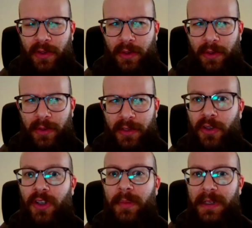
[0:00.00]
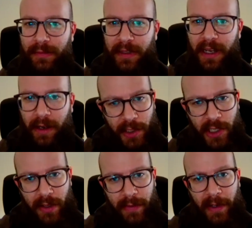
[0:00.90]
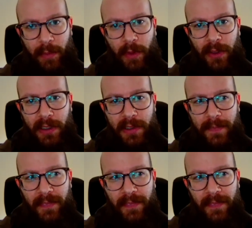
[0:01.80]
to circumnavigate machine learning models.